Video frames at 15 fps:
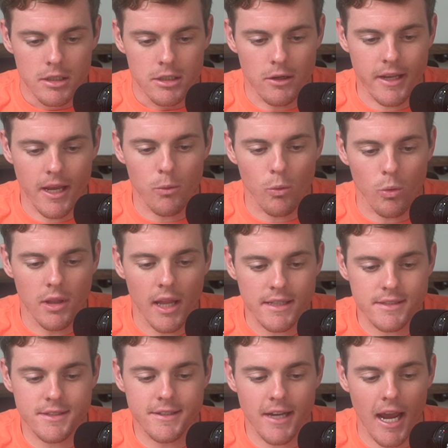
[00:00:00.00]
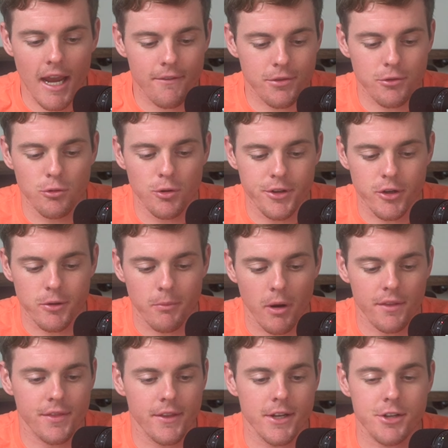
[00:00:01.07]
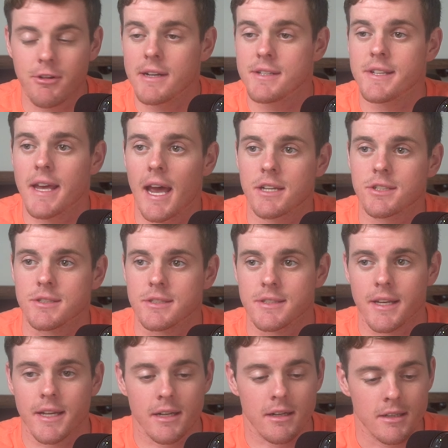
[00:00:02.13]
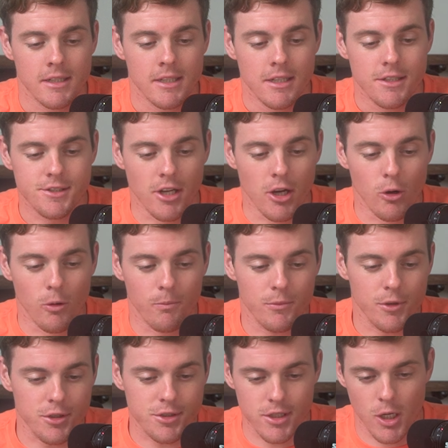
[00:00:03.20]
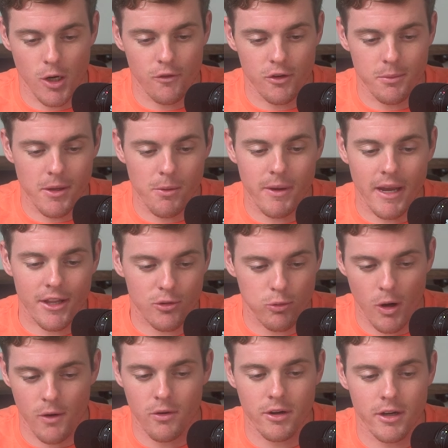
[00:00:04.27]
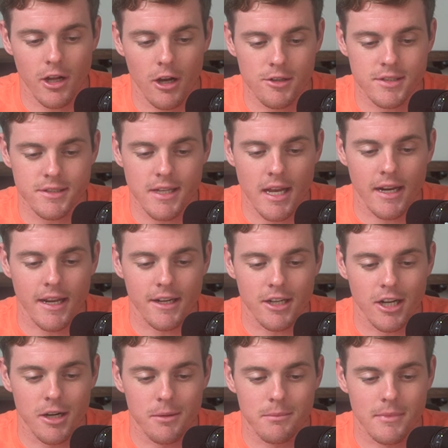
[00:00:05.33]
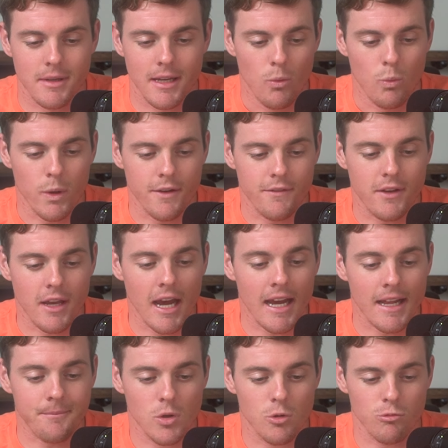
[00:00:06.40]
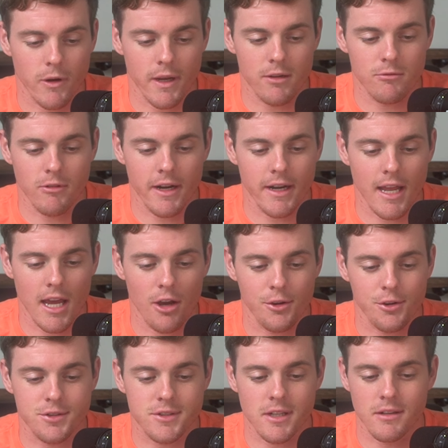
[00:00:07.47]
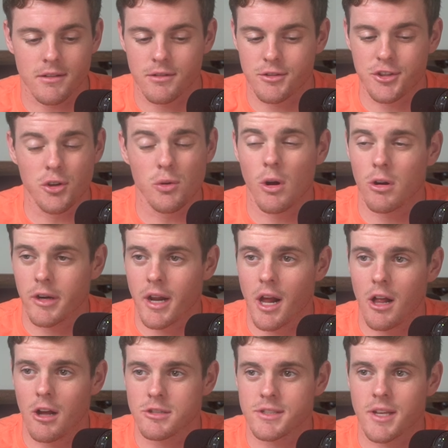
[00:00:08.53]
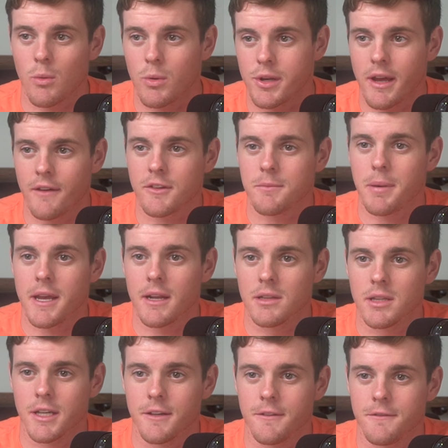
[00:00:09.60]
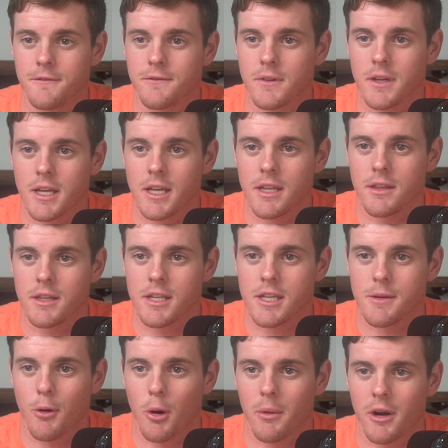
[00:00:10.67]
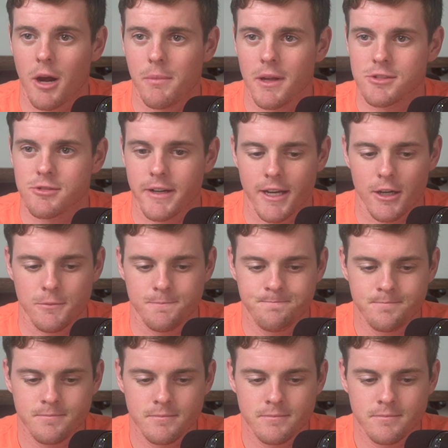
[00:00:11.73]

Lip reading: Okay, let's dive through your monthly transactions then. So you sent over to me, we got $1,200 in net income. We've got rent right now. You said $200. Is that what you have to pay to live in the apartment complex right now?